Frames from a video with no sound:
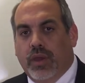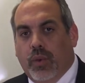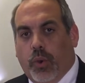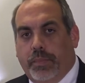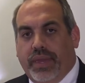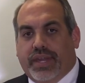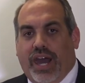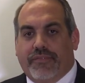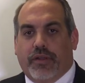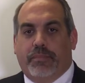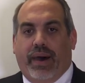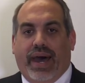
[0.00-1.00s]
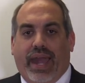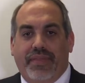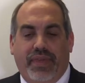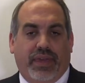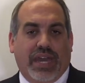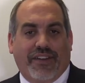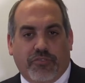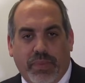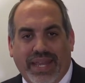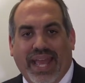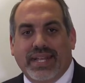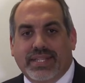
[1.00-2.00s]
would be covered by the
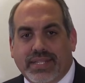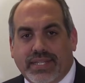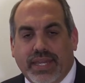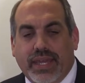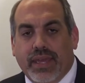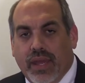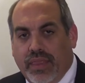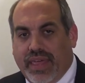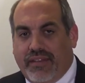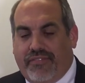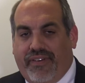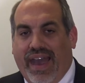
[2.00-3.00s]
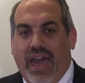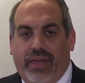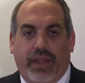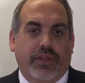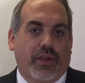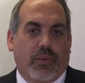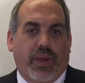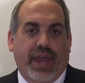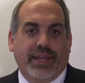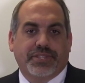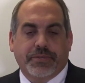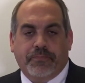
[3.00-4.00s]
government entity that violated your
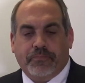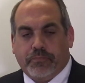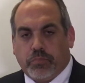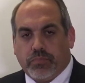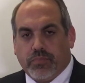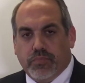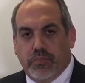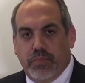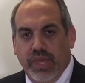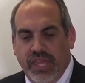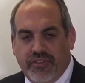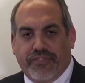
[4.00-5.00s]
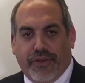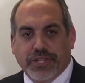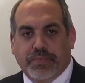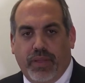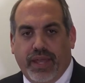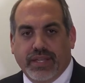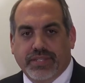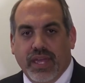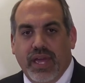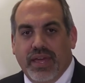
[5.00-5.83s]
rights in the first place.